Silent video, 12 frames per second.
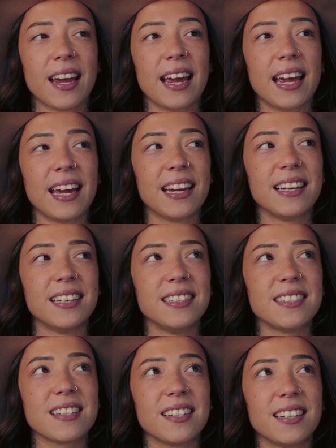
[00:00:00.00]

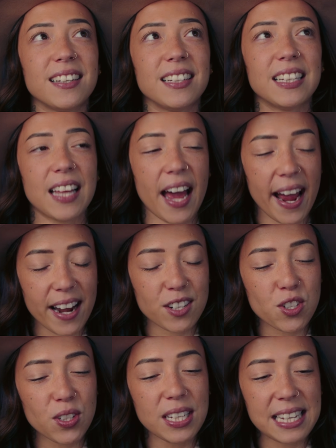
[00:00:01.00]
and
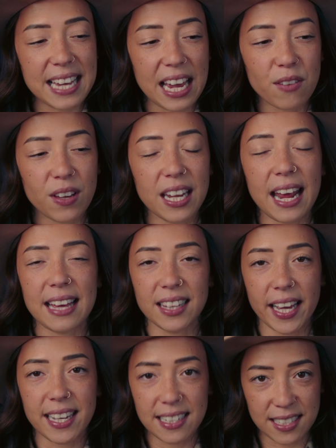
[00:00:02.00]
actually gave it a
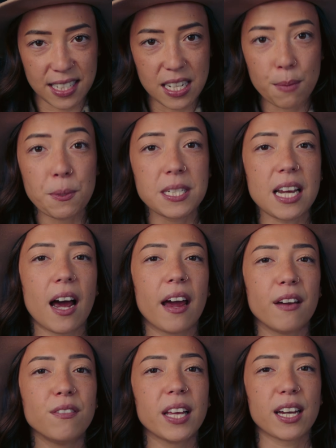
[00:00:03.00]
deep
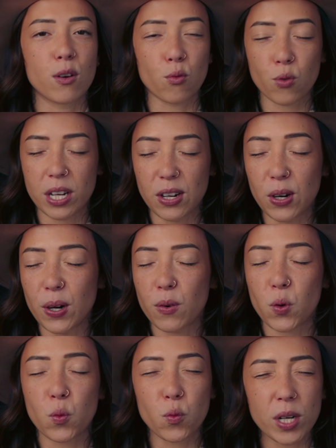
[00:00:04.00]
dive, like a
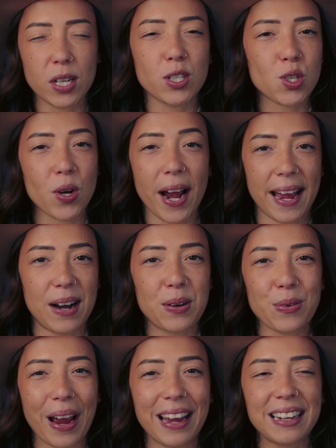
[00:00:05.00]
real
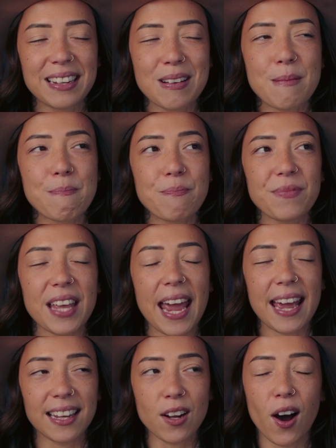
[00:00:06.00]
tryout, right?
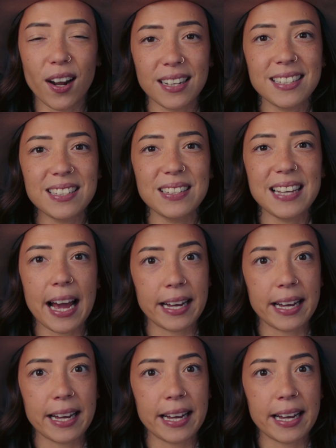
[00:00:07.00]
And honestly, I